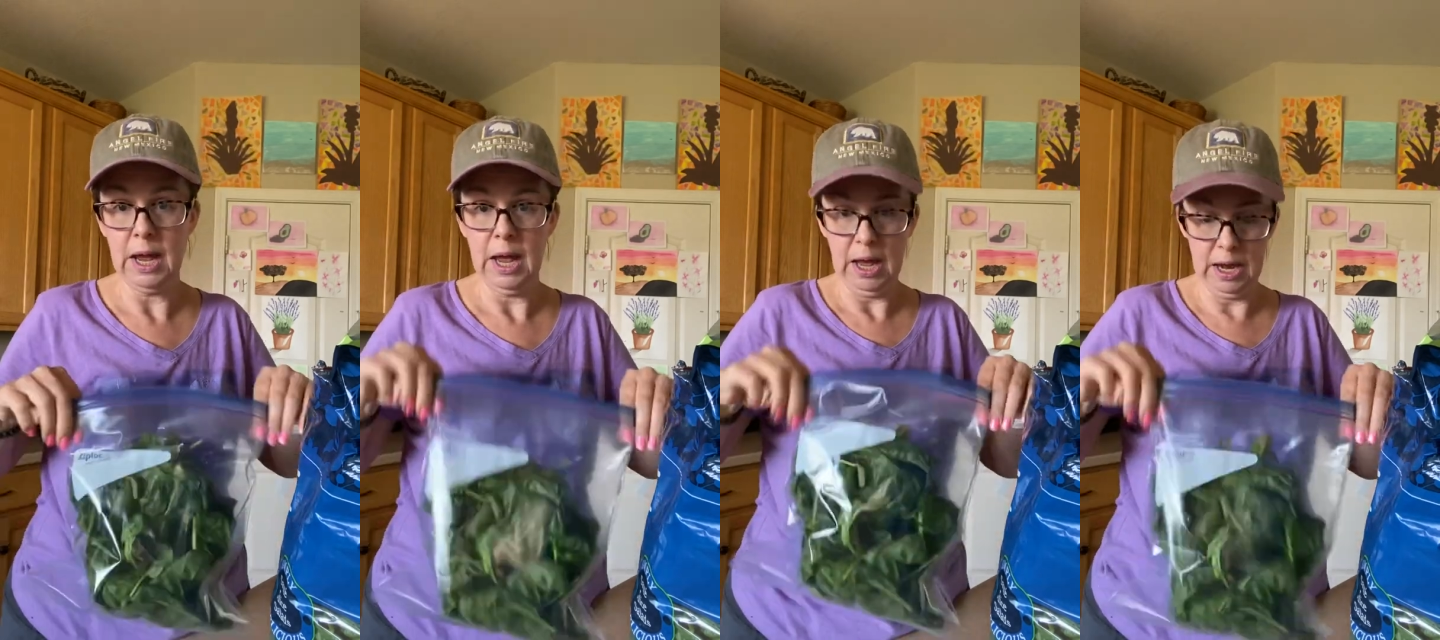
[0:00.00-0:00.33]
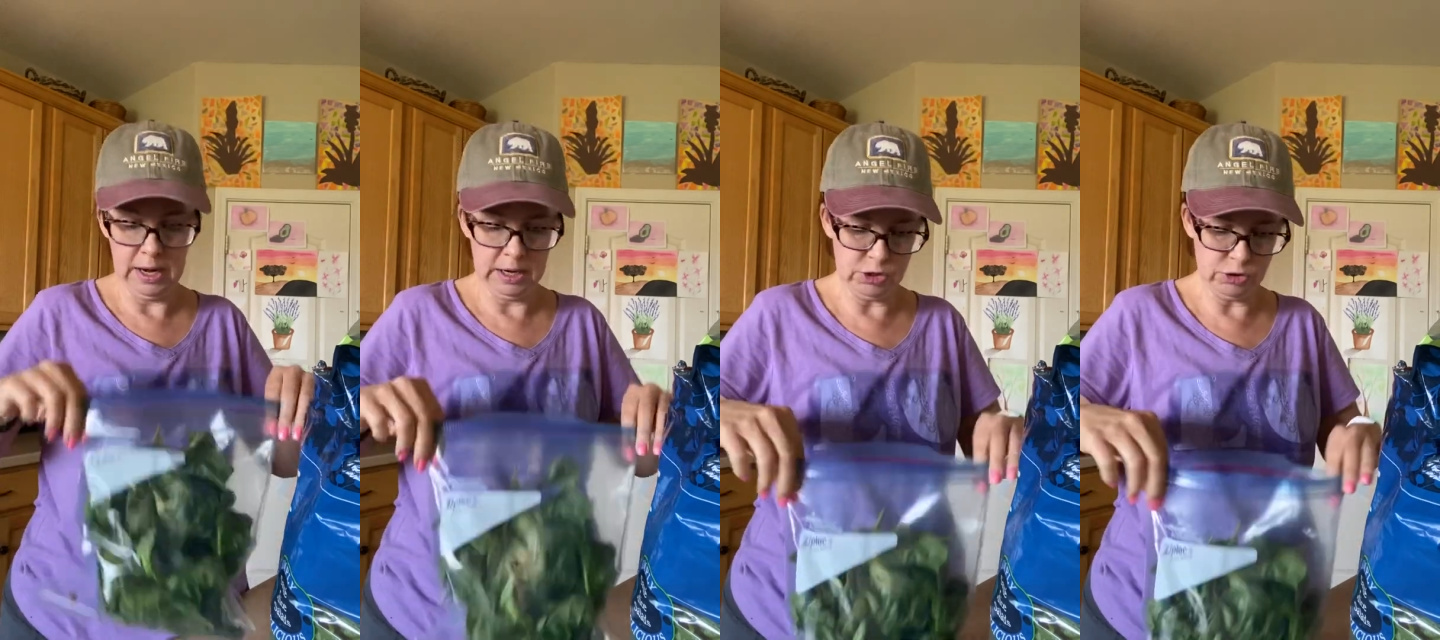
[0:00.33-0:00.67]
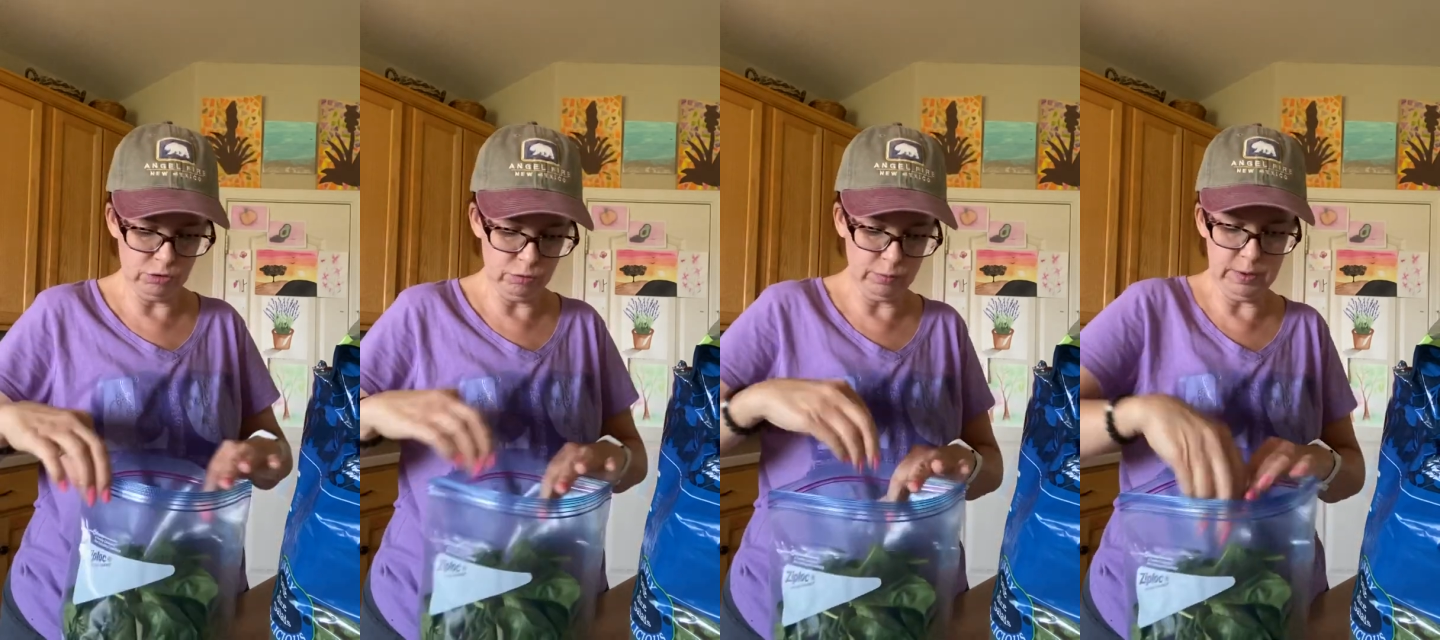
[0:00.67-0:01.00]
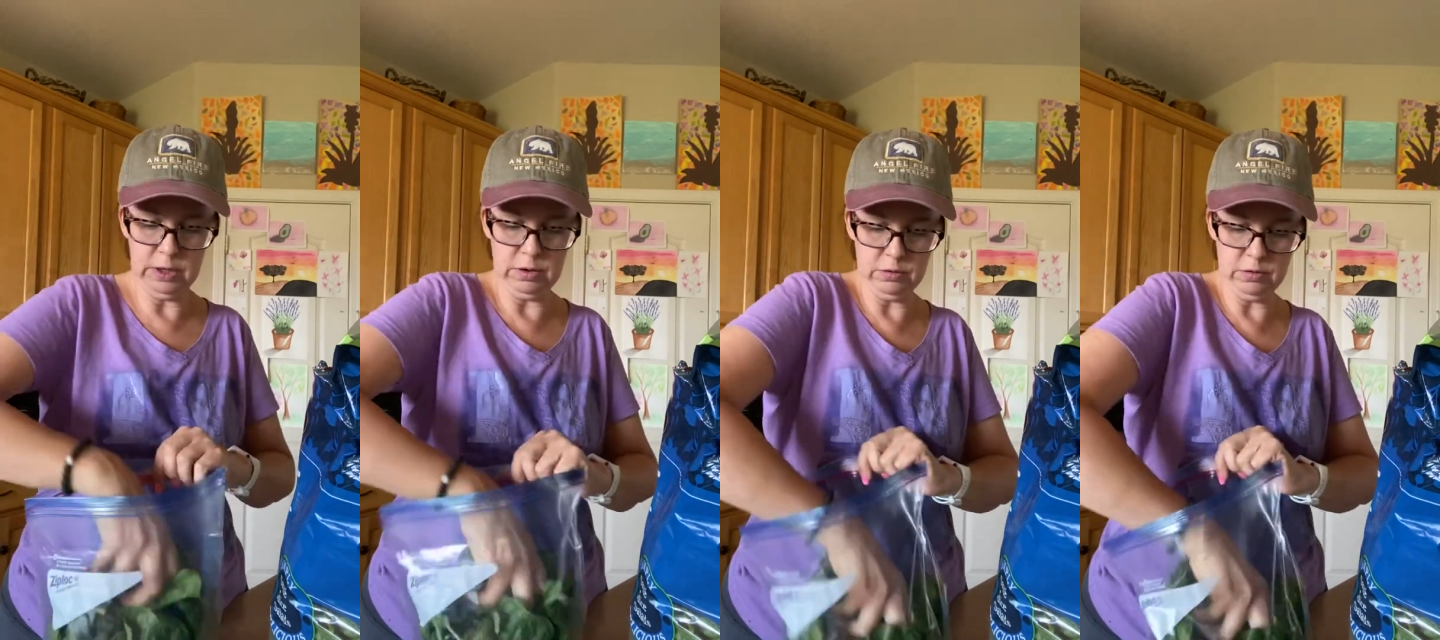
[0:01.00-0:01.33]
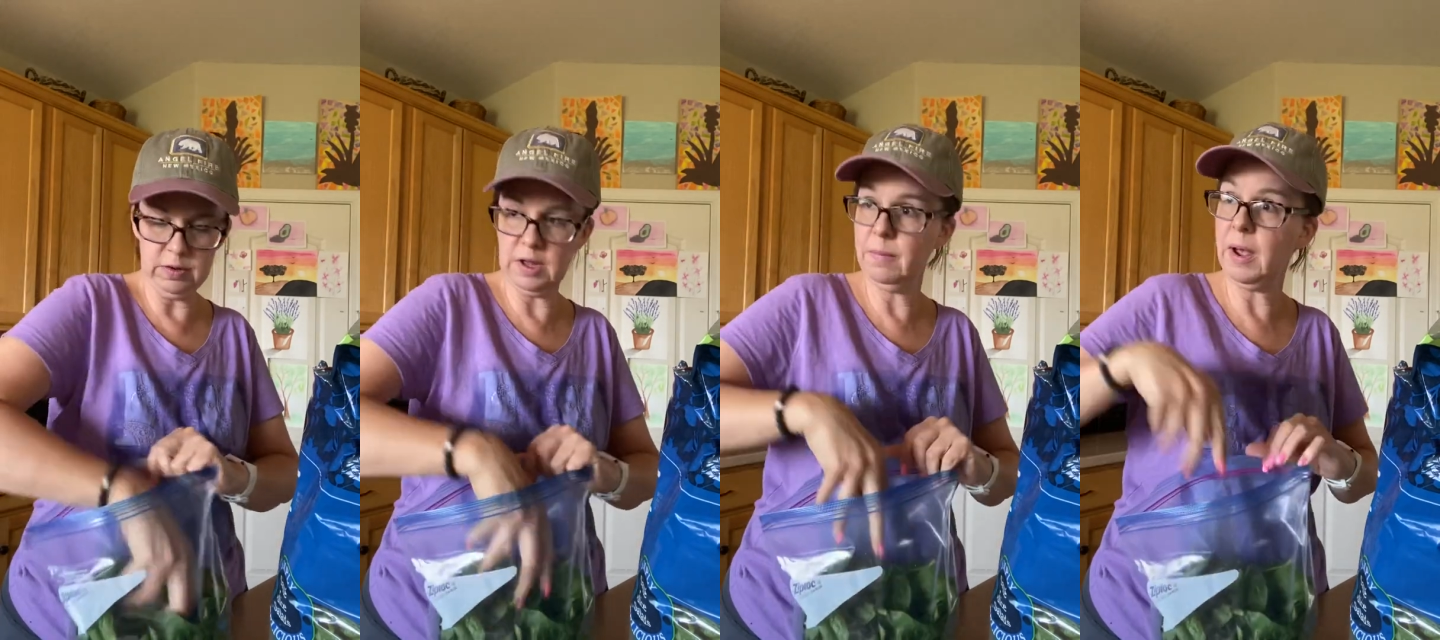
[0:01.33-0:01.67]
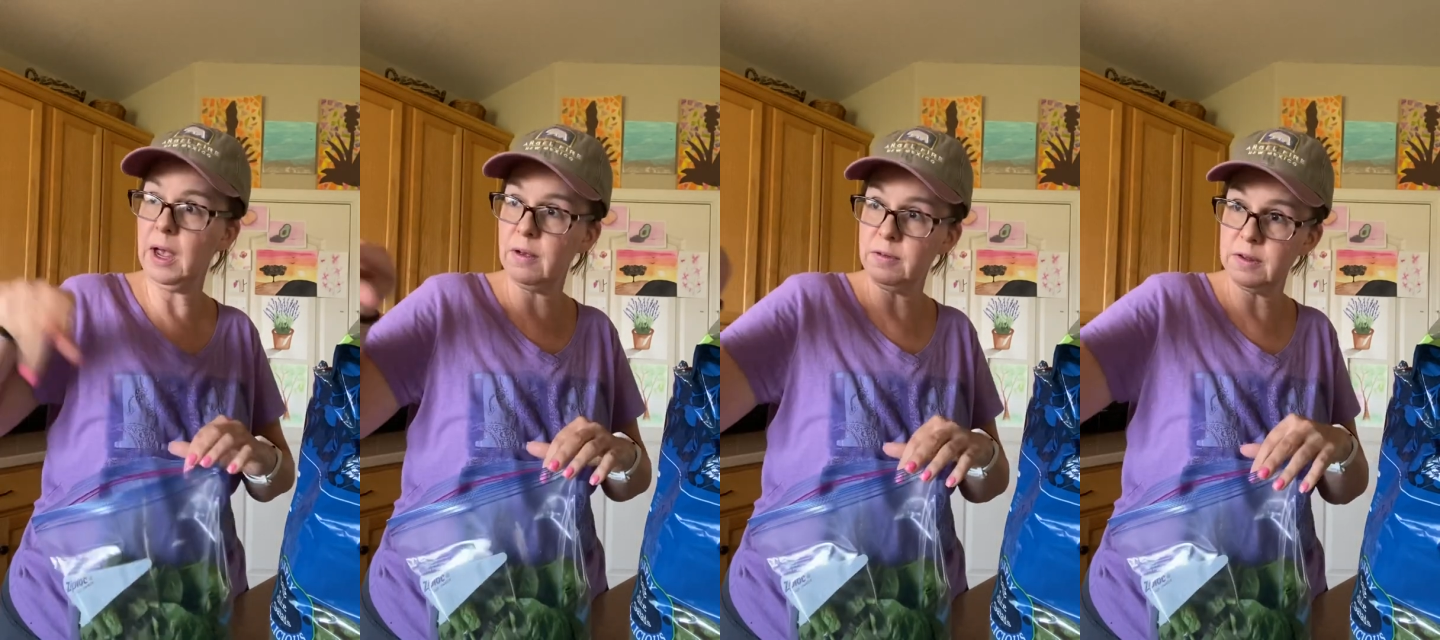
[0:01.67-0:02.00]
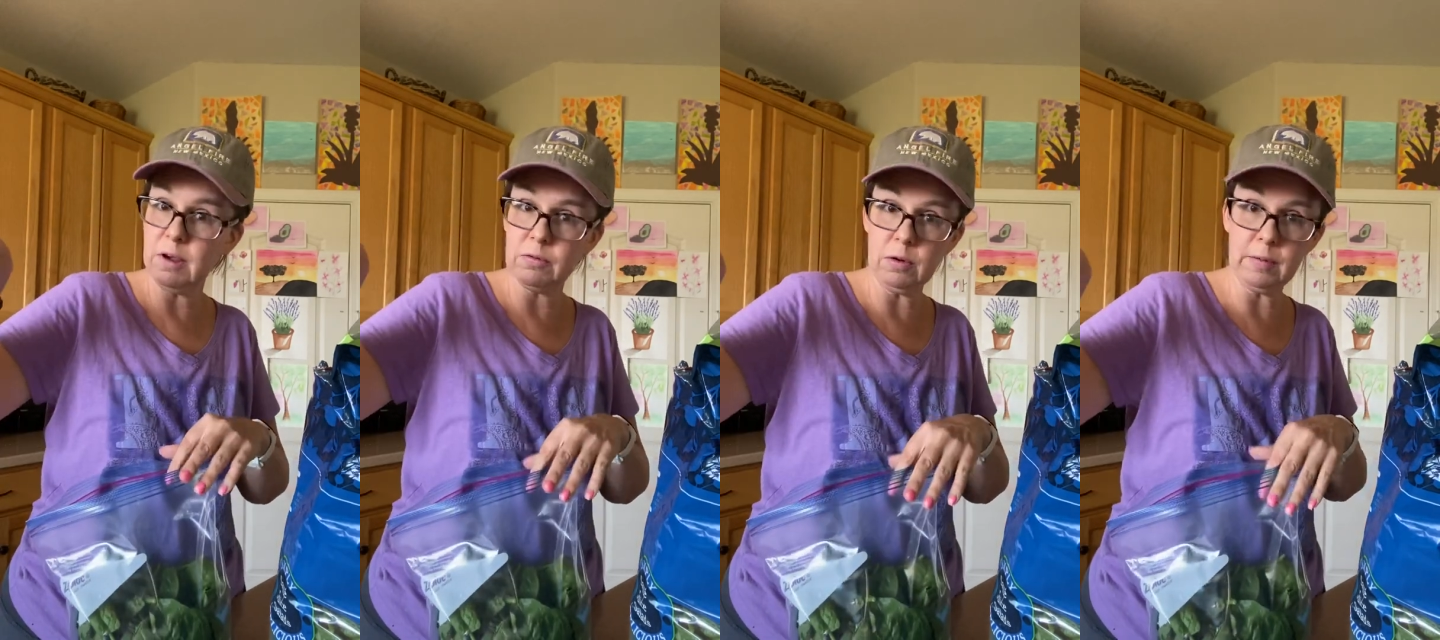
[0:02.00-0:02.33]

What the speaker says: and I do reuse them. I have several